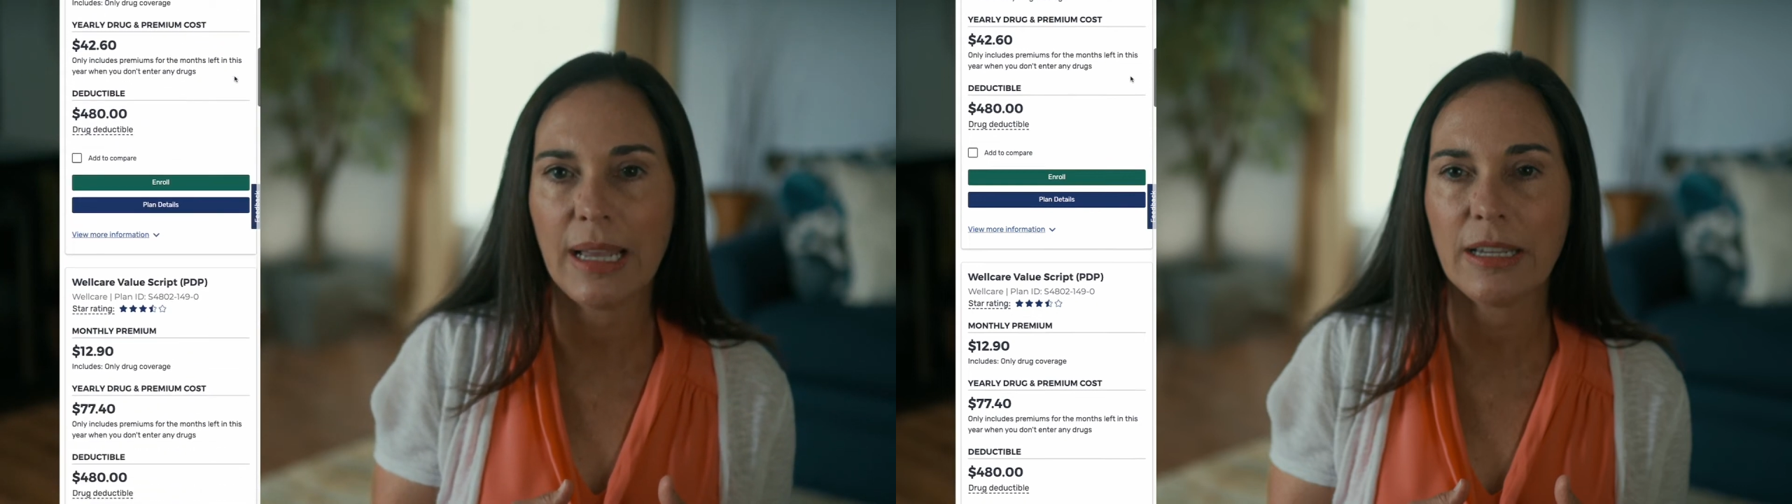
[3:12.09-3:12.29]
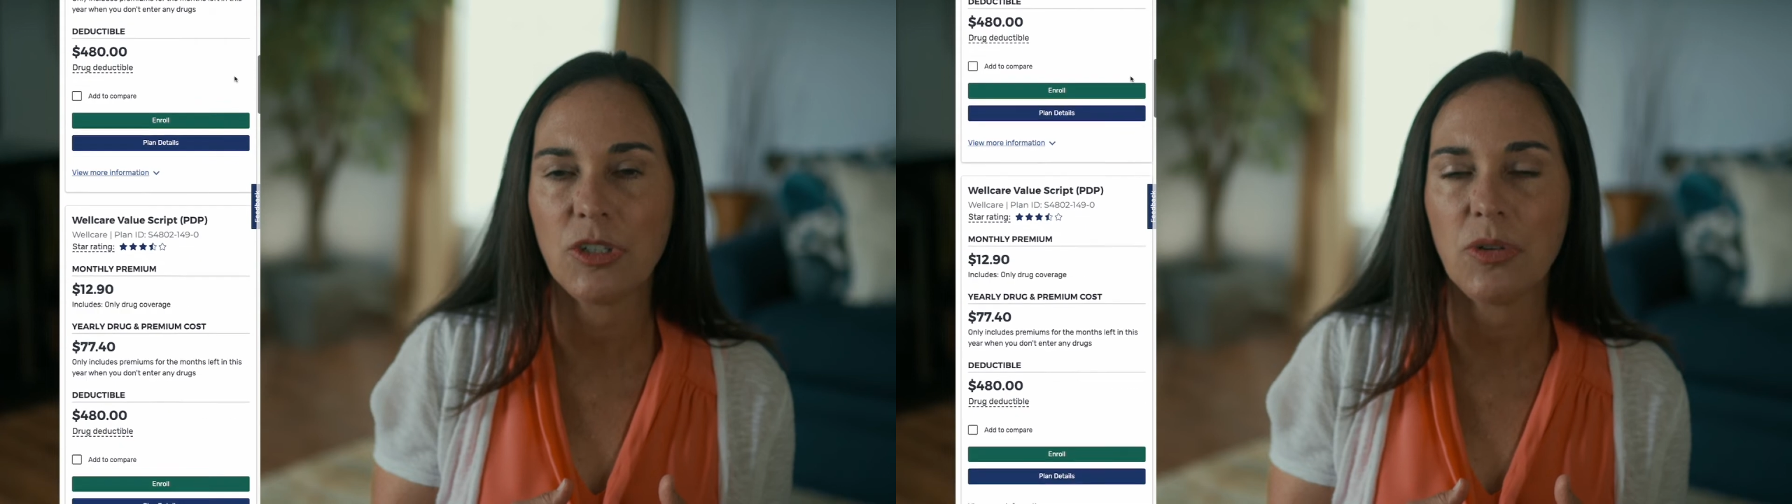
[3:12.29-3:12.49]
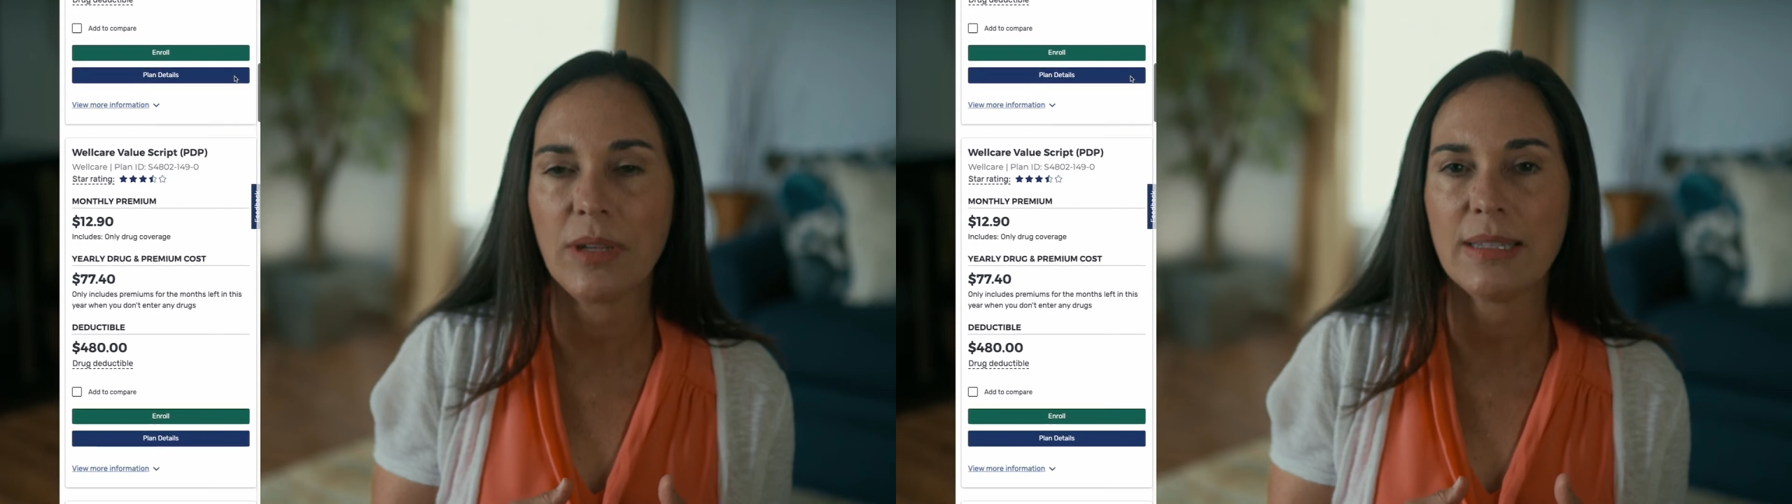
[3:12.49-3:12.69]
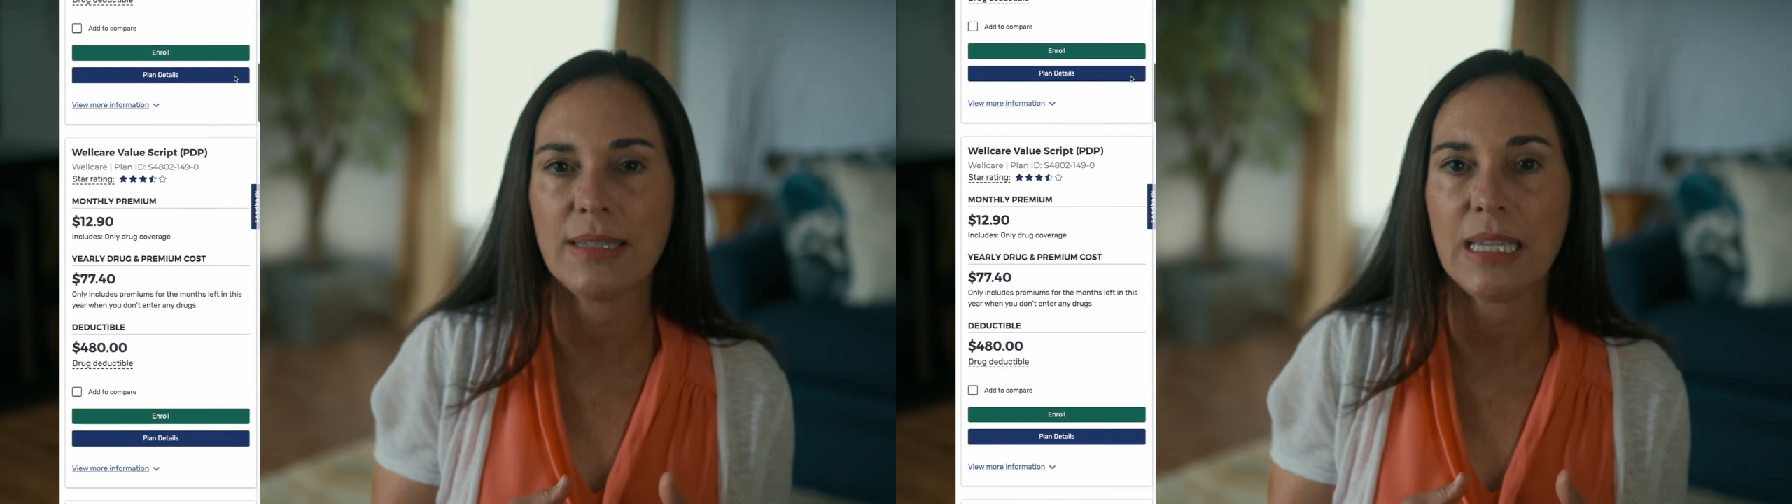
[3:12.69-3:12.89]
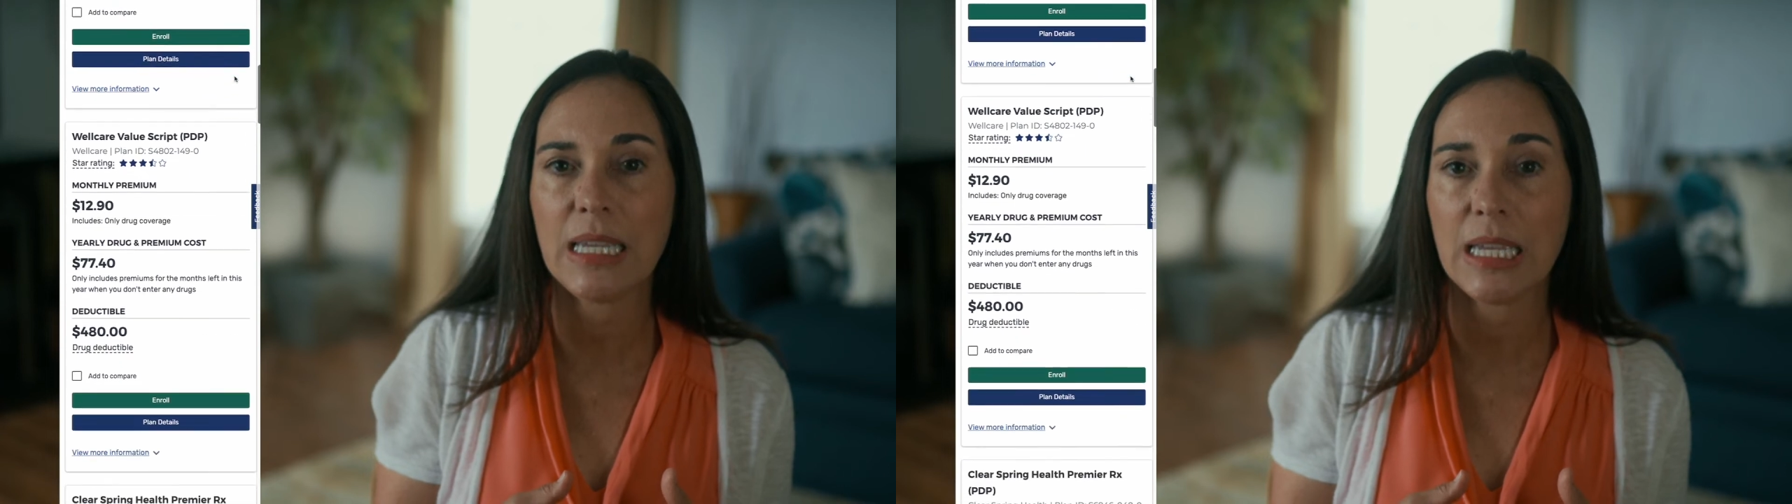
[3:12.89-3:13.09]
as you can
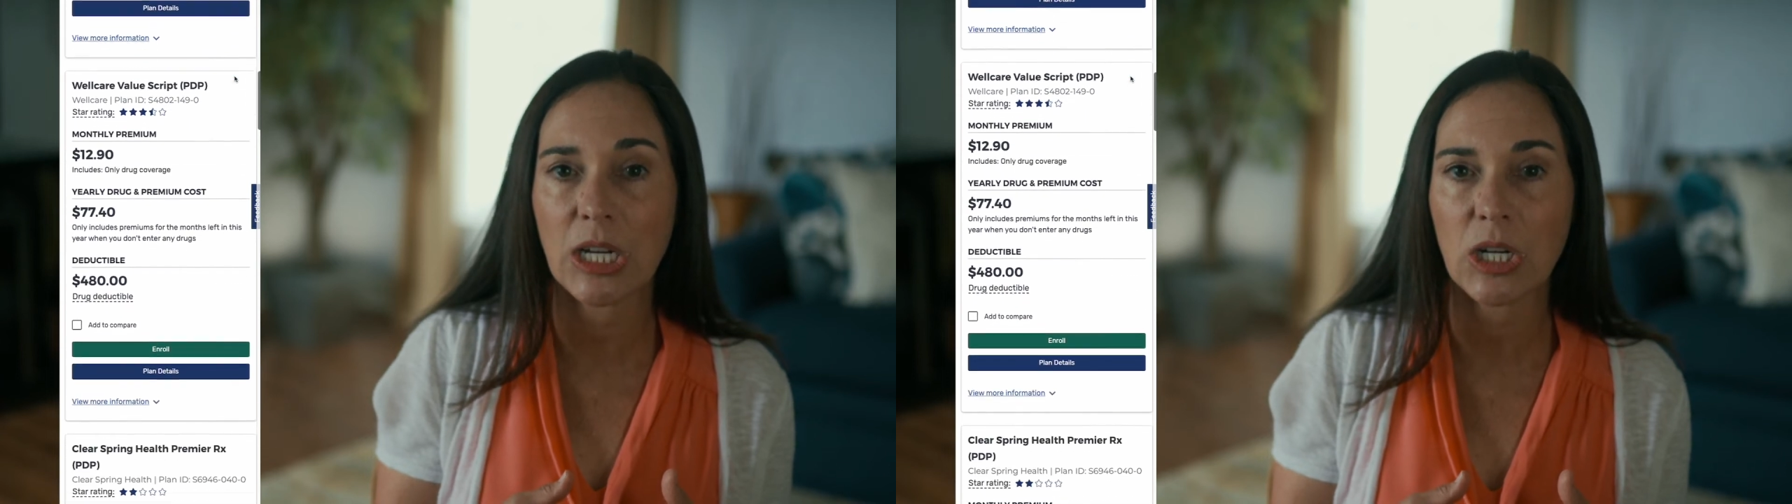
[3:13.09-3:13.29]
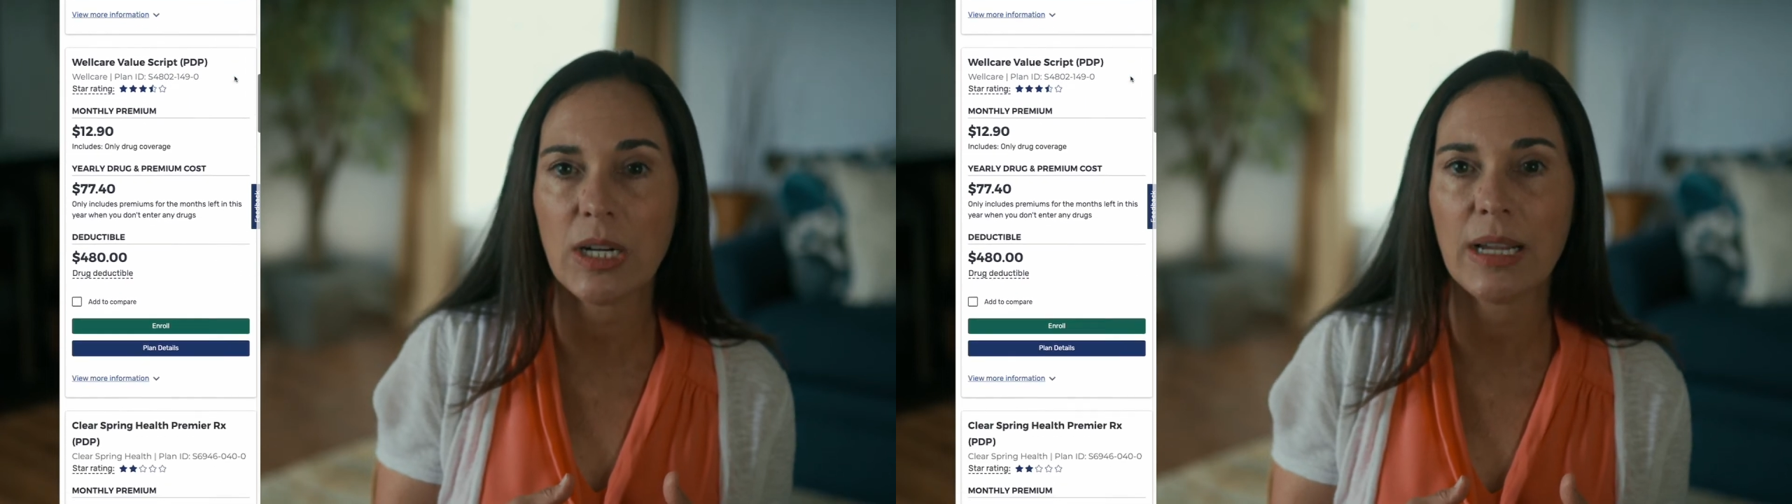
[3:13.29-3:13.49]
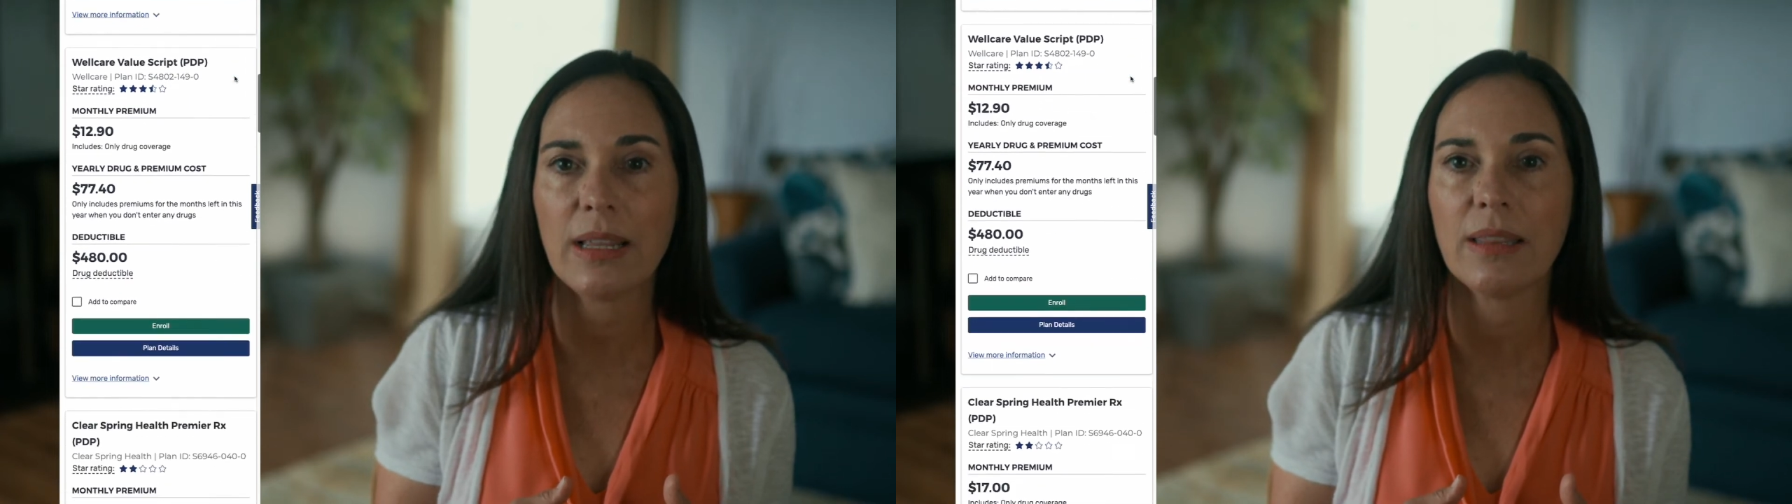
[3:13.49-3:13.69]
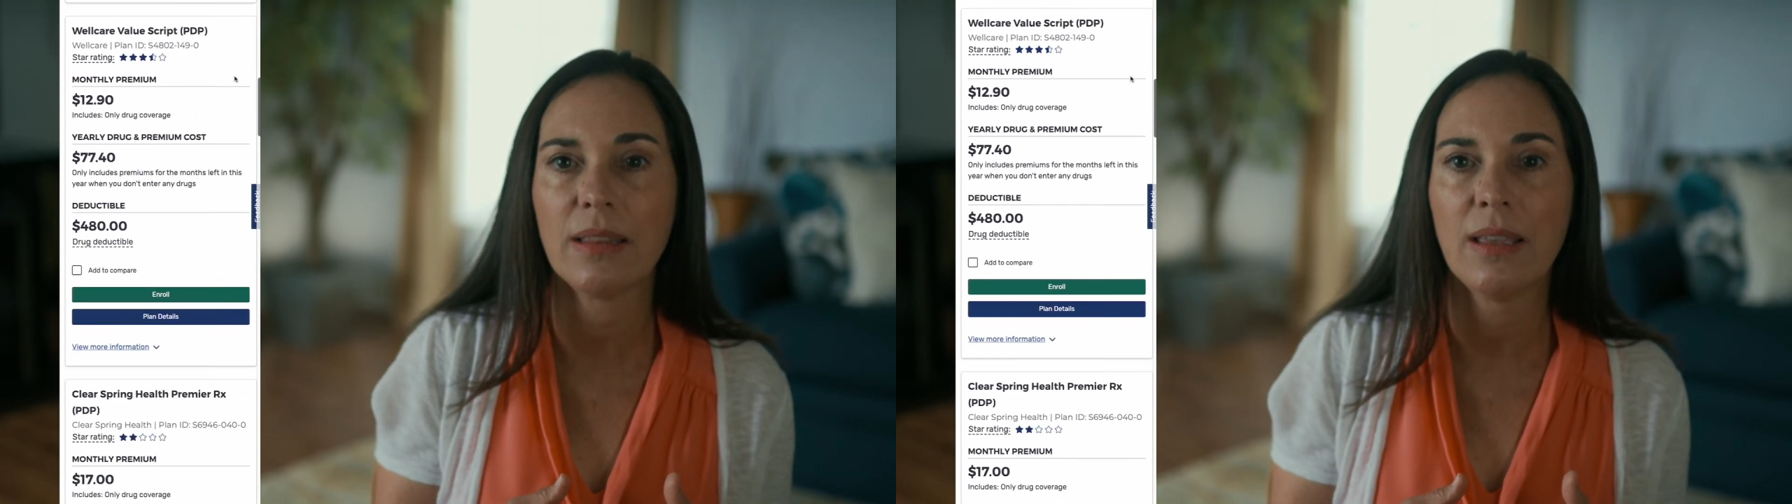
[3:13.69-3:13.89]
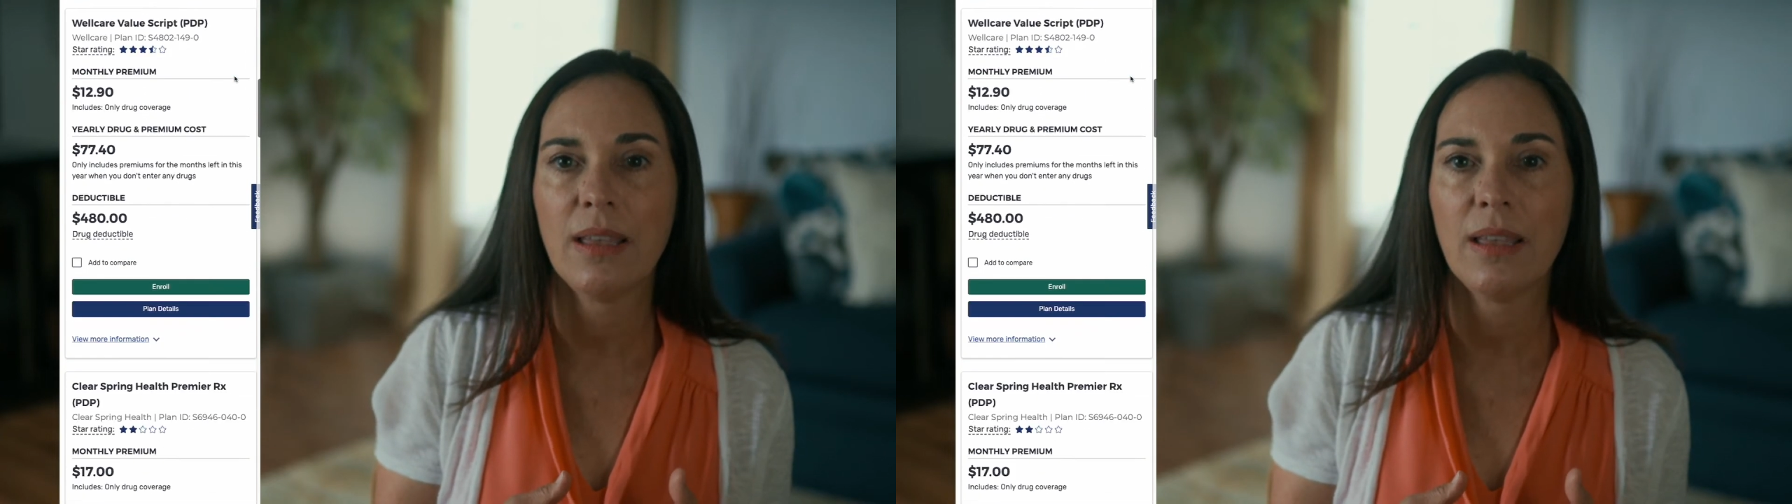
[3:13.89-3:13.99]
see here in